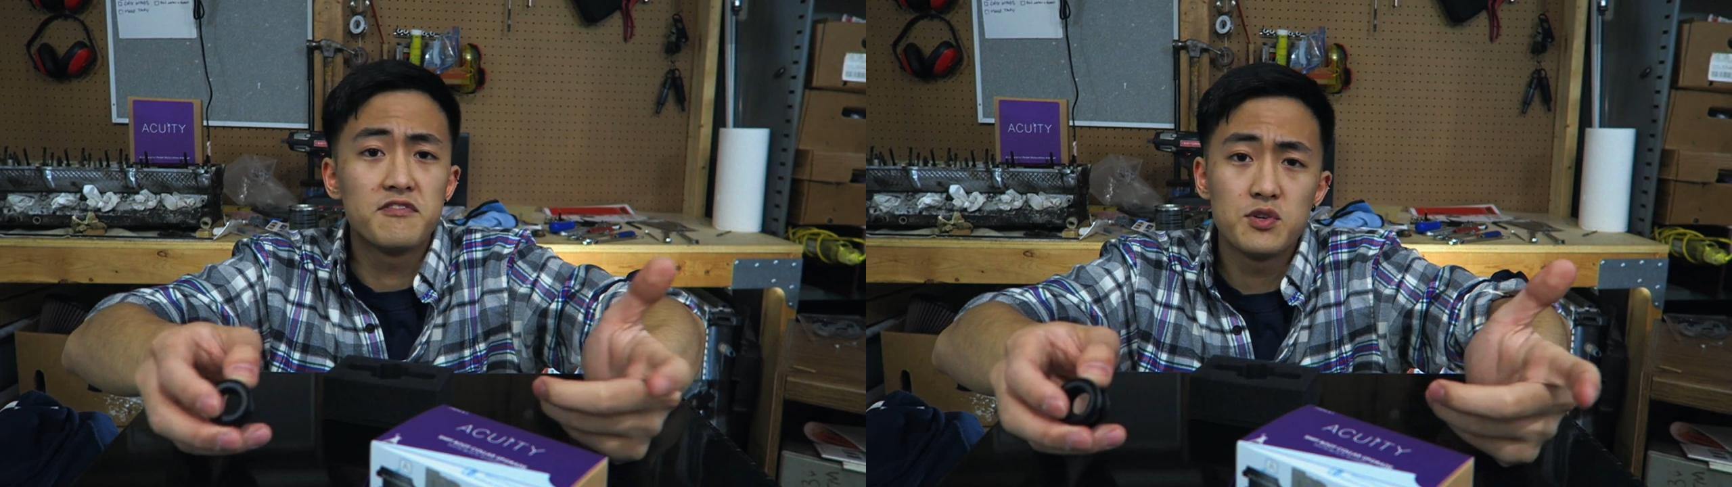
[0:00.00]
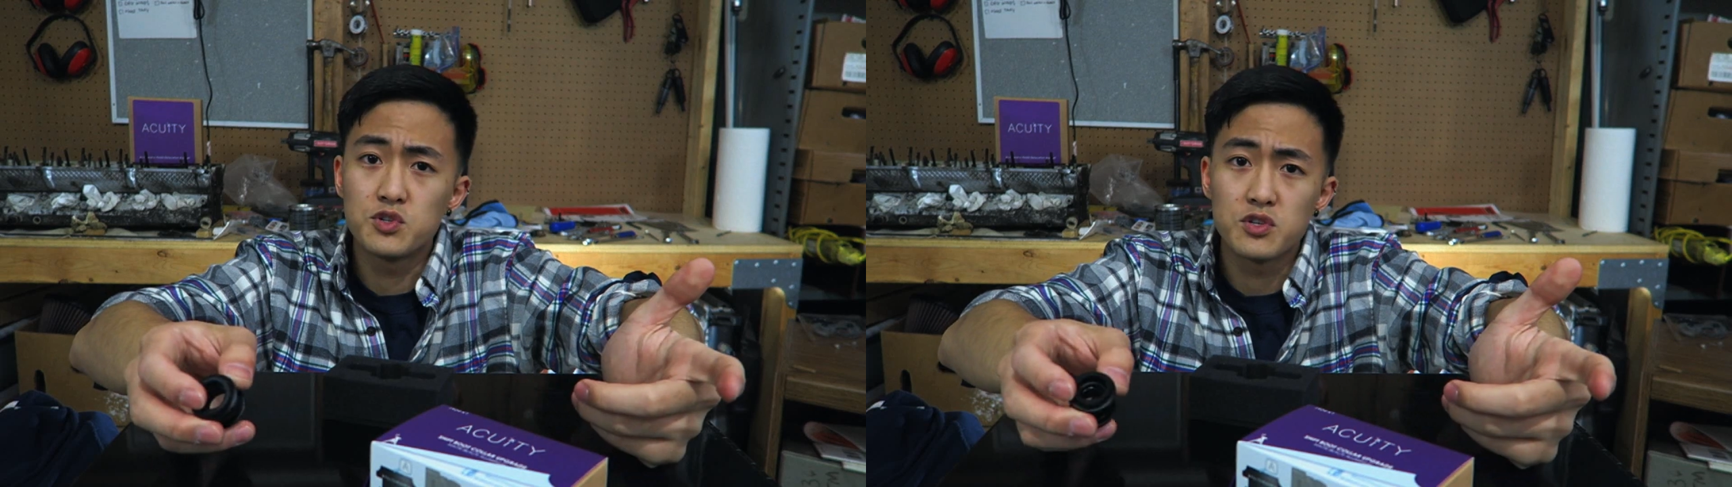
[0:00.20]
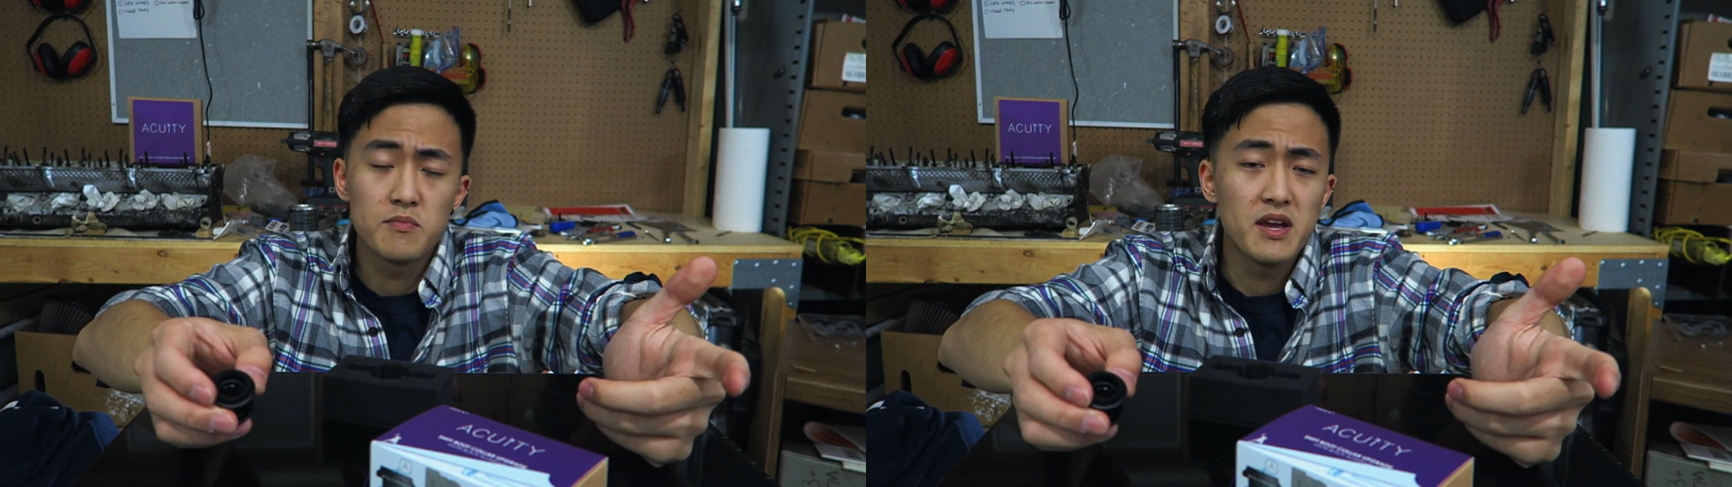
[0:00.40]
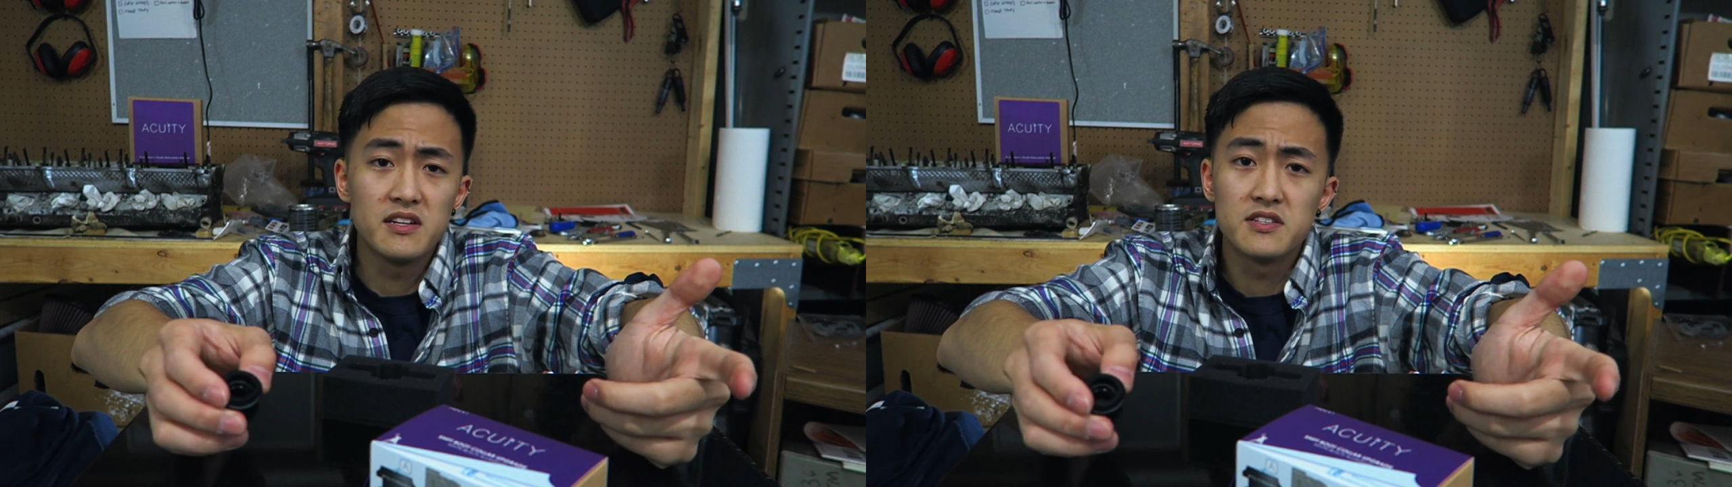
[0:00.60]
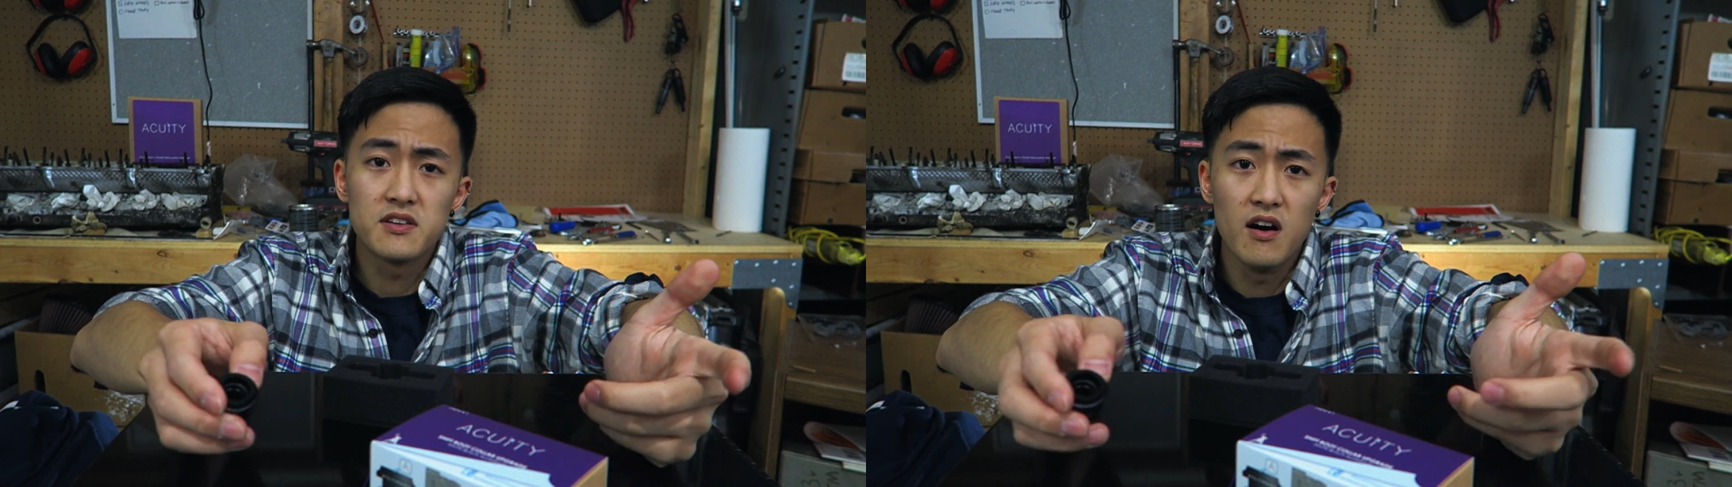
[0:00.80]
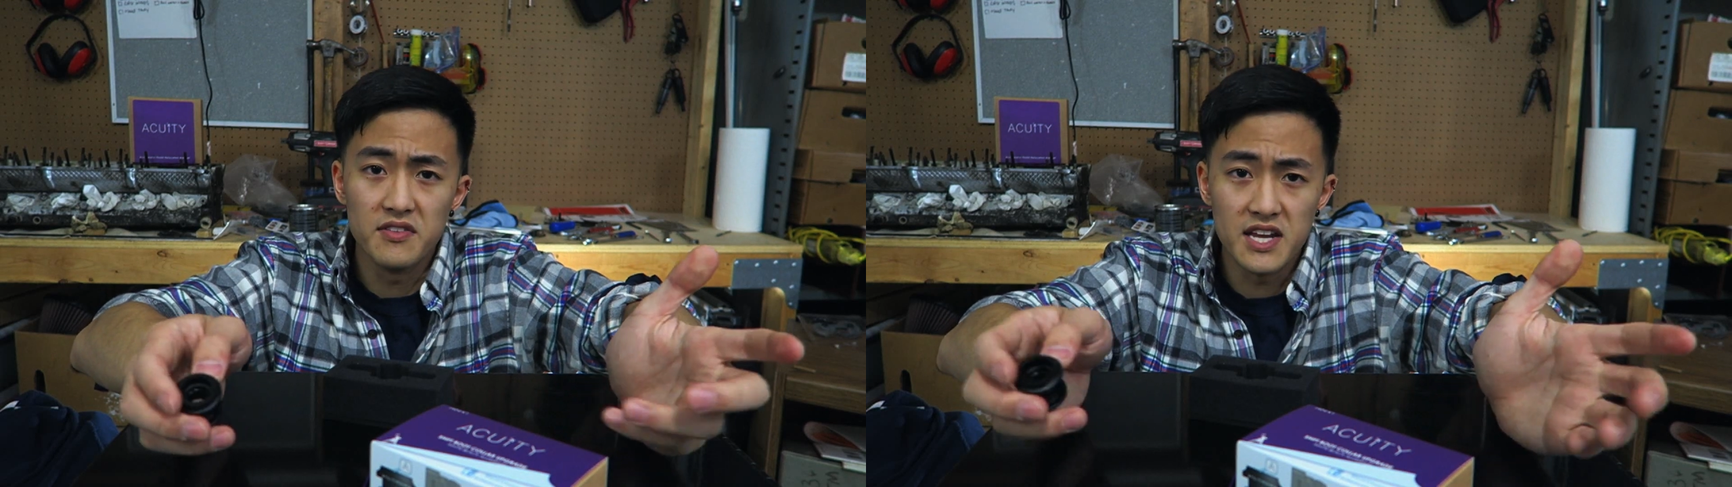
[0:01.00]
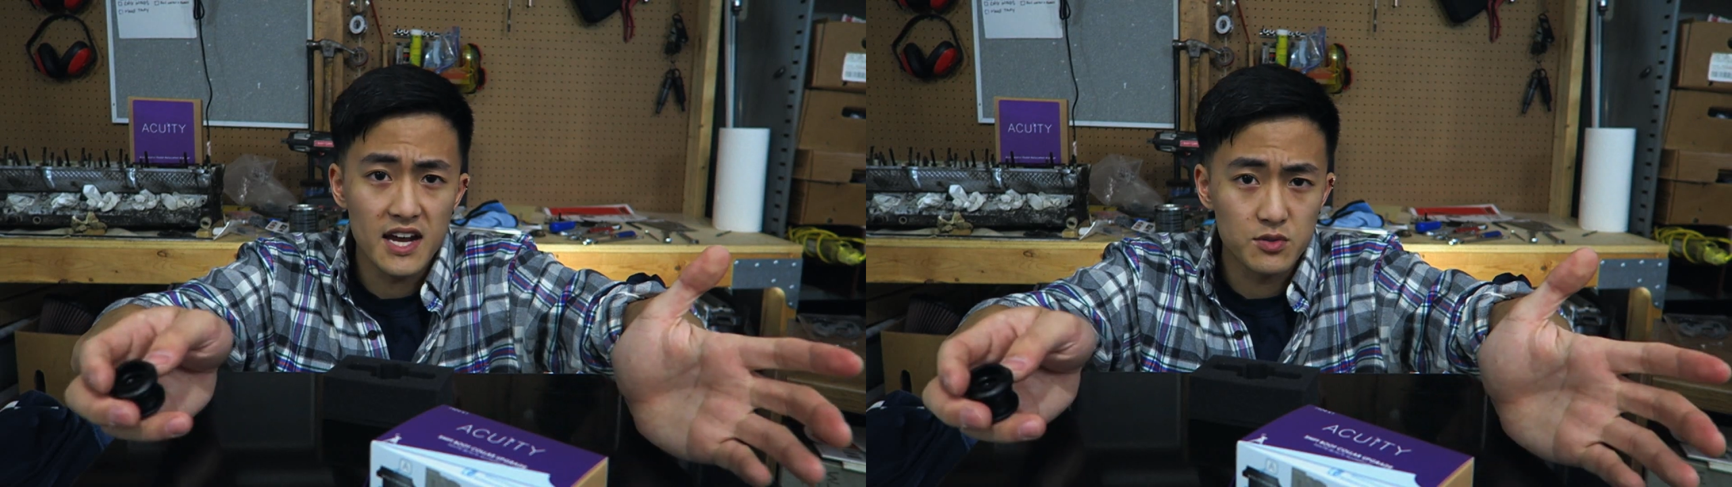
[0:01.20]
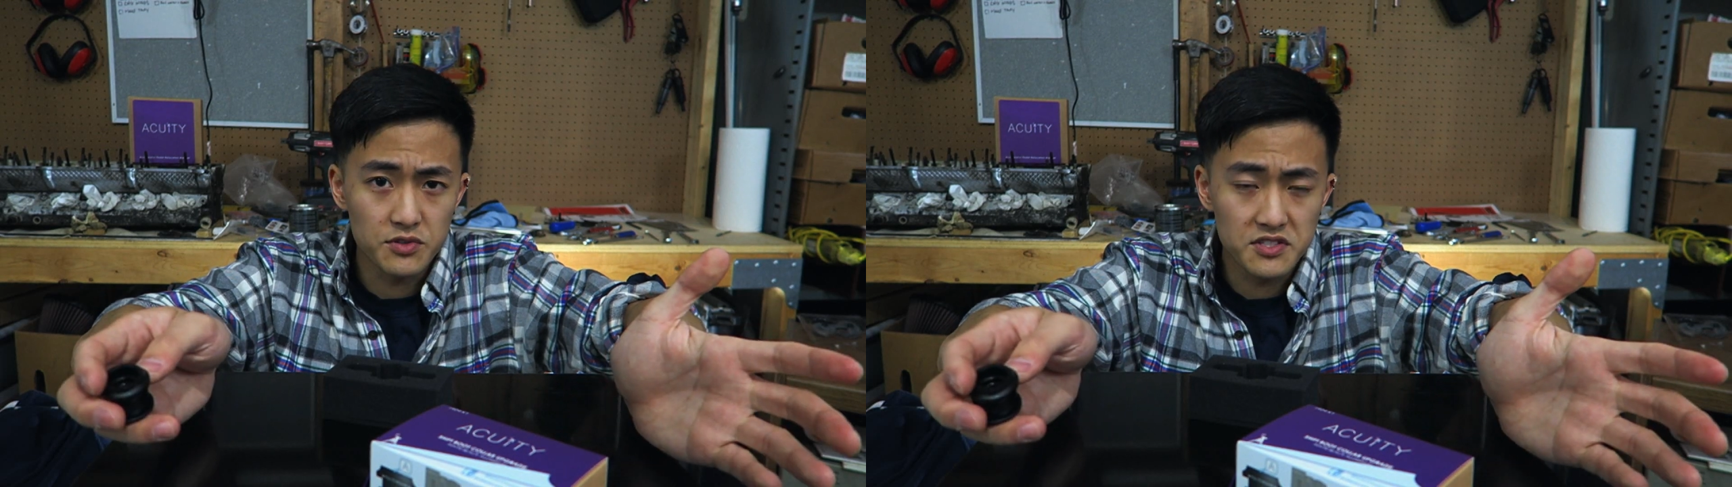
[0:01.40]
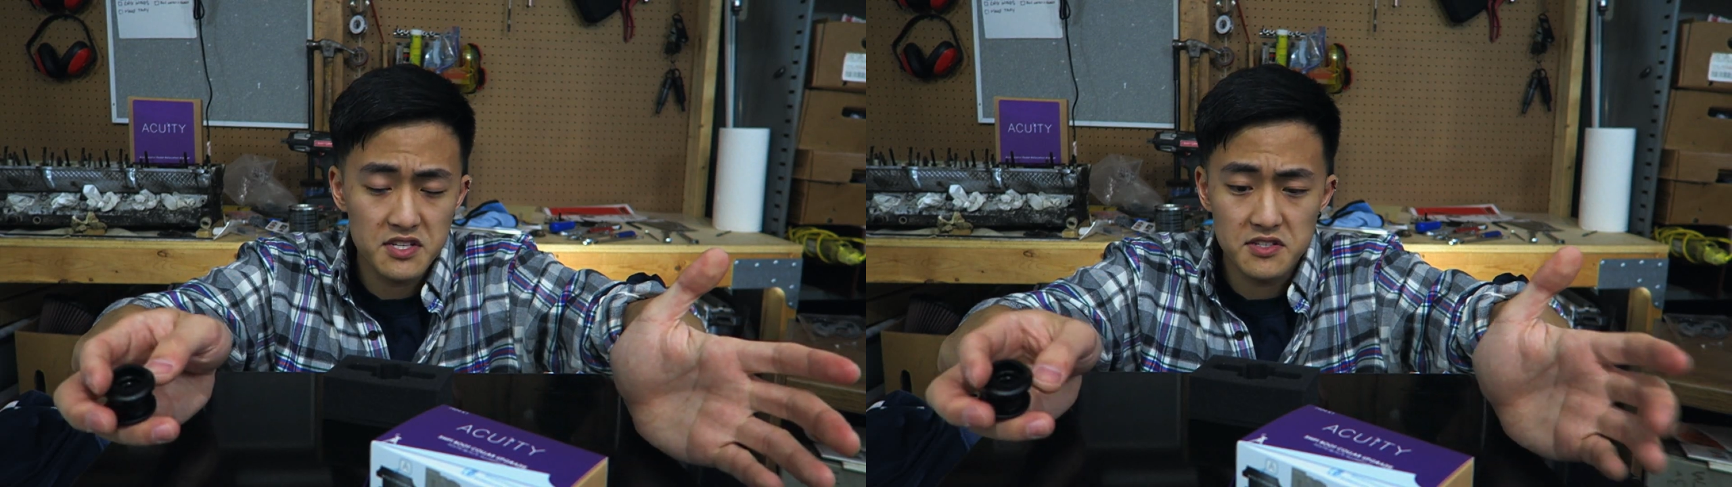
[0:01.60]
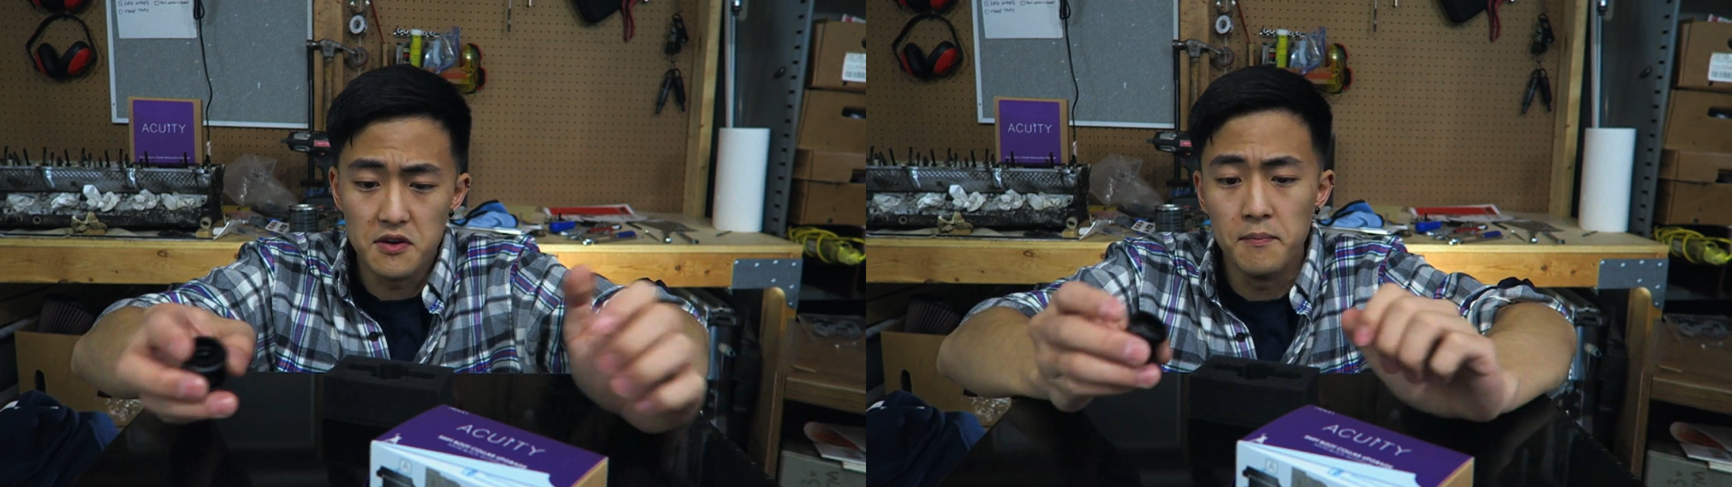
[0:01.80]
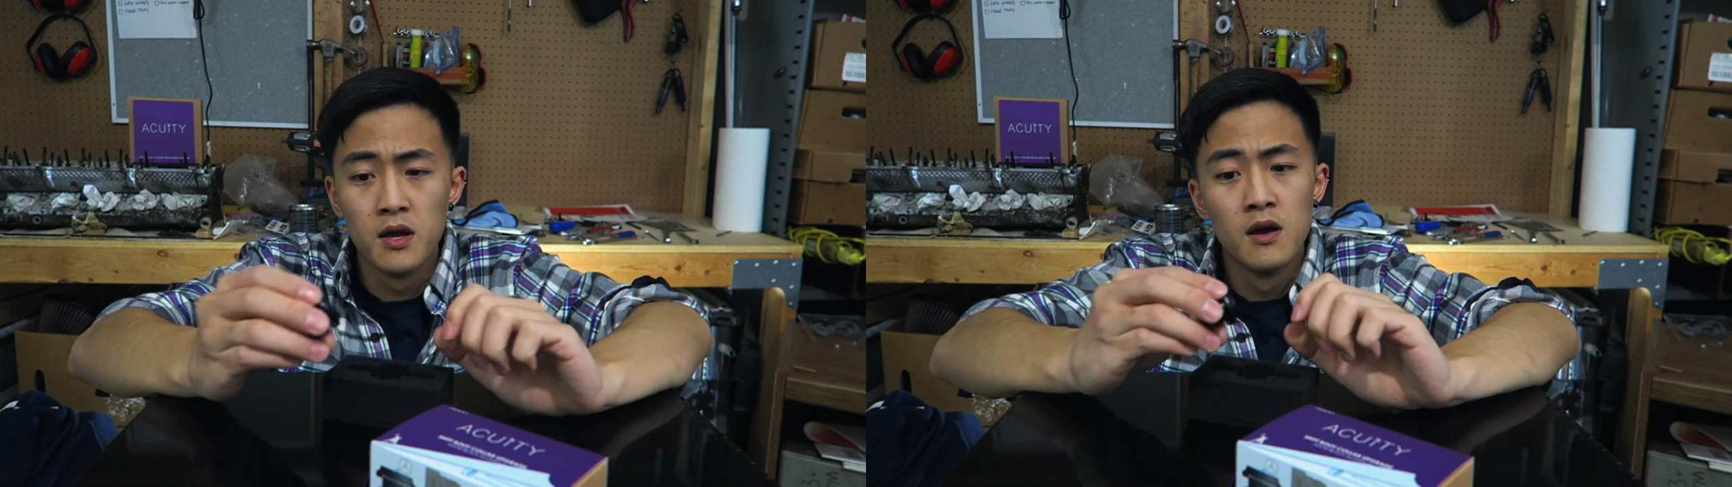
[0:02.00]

future maintenance on the actual system.